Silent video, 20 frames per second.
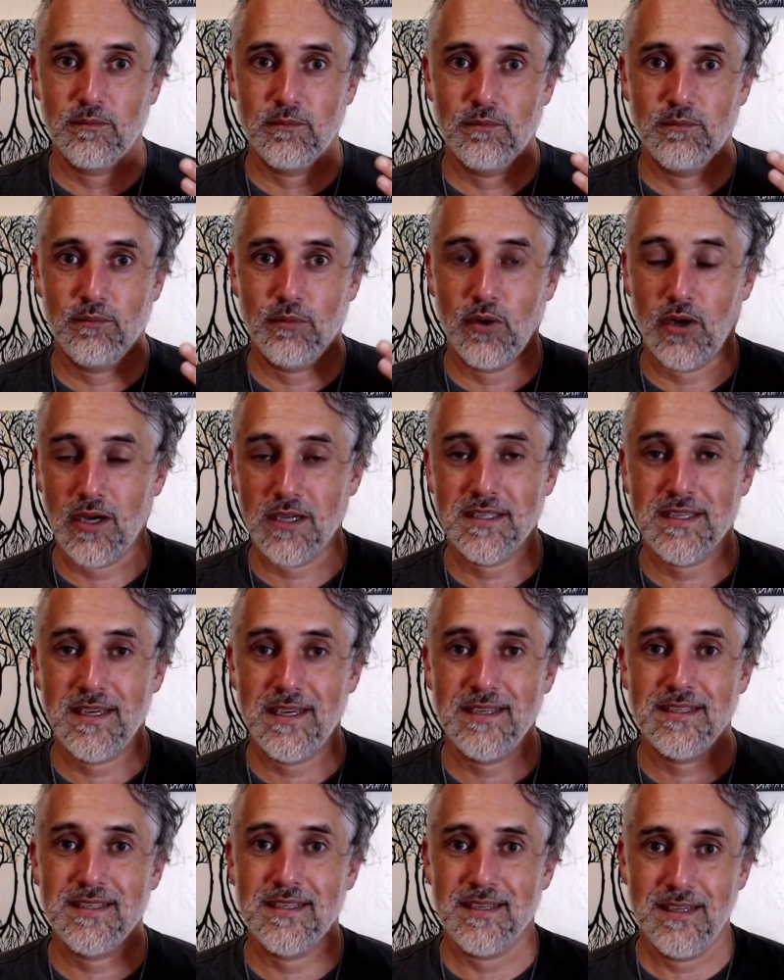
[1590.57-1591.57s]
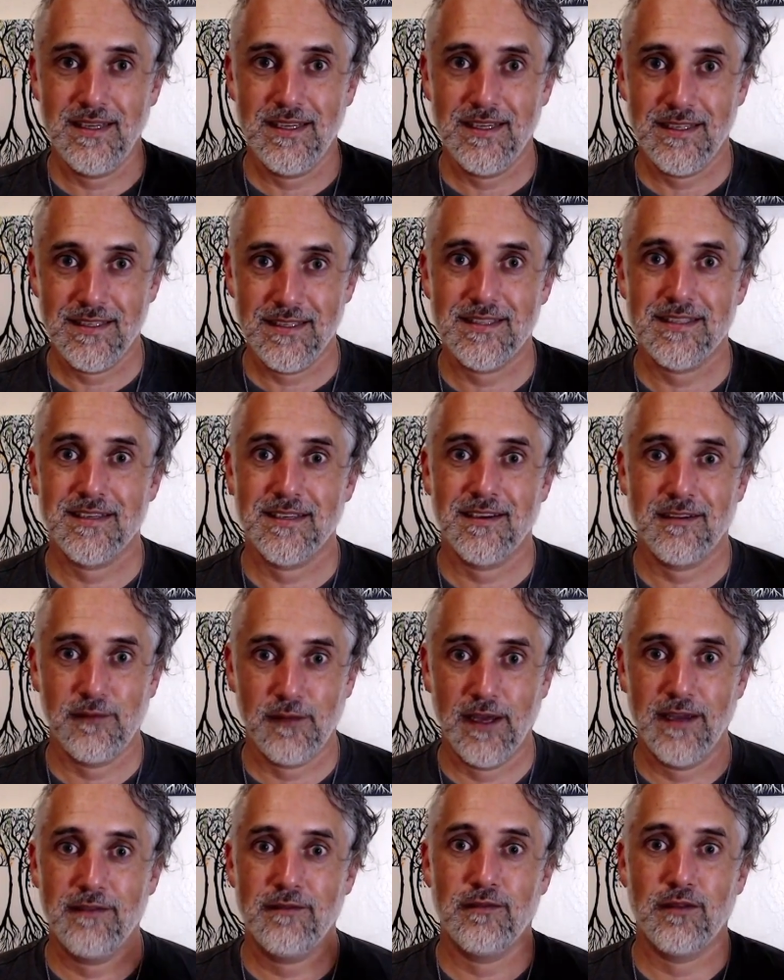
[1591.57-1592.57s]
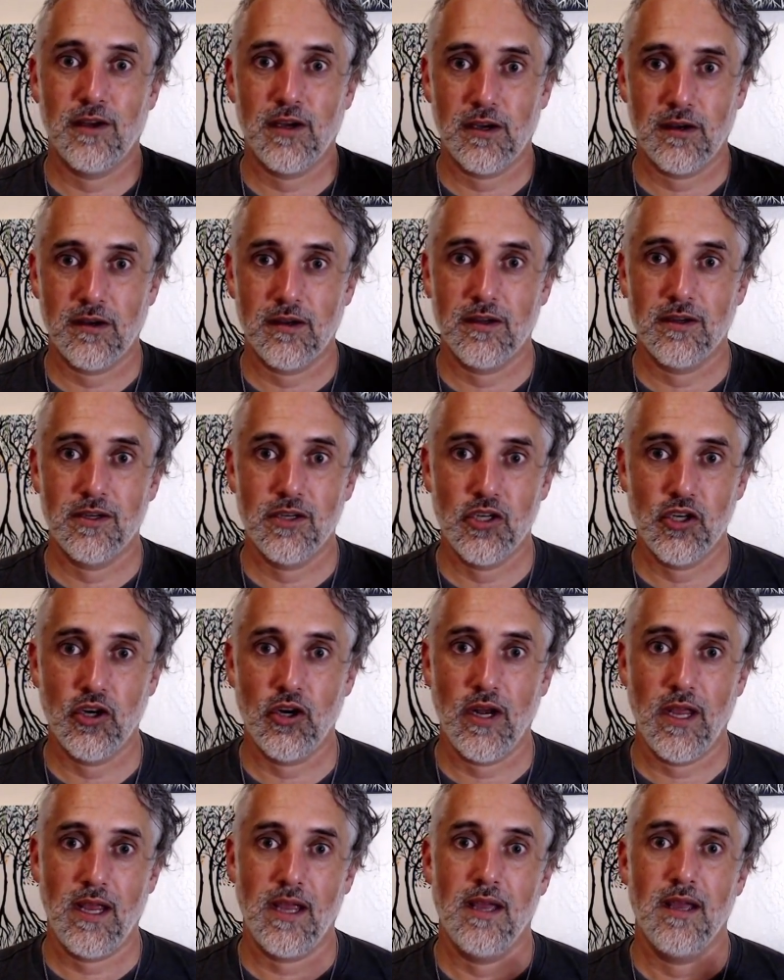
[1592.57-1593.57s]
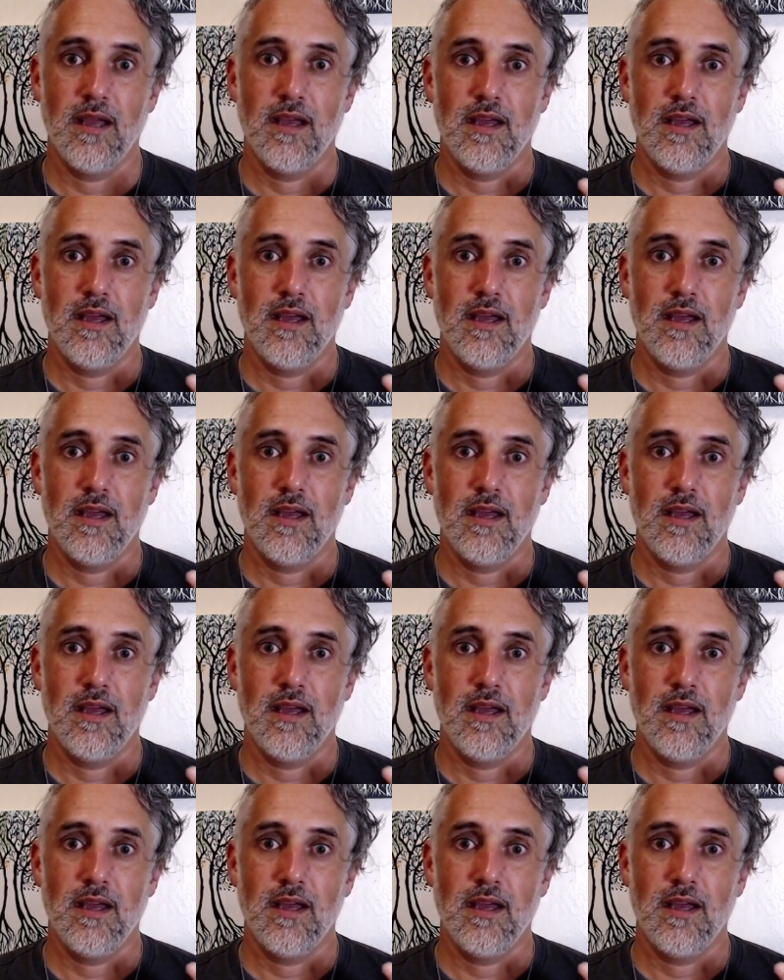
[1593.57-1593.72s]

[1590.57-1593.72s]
process is a lifelong journey.